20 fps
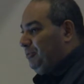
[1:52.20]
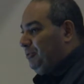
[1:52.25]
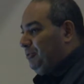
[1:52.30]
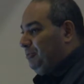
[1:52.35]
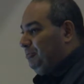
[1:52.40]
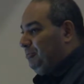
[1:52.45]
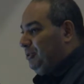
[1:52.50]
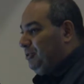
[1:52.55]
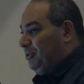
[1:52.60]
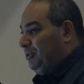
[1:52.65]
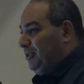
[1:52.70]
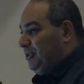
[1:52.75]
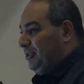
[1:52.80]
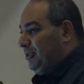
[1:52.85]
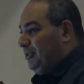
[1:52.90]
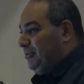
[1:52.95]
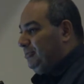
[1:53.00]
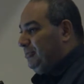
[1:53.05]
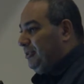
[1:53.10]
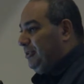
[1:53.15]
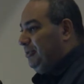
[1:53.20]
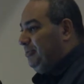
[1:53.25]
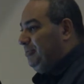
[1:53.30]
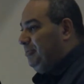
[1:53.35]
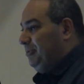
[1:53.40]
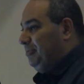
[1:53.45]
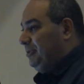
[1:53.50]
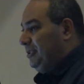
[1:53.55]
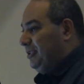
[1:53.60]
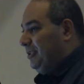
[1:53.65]
There are a lot of
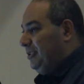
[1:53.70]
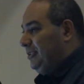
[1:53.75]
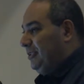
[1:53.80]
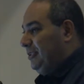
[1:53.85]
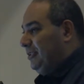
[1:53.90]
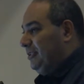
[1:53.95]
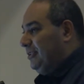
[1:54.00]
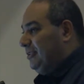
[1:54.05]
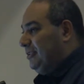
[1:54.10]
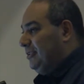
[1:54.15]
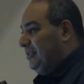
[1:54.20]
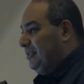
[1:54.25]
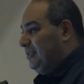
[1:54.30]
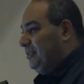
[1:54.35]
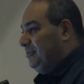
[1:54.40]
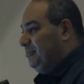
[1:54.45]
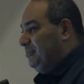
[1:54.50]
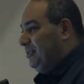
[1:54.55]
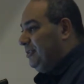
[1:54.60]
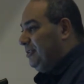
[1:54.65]
works devoted to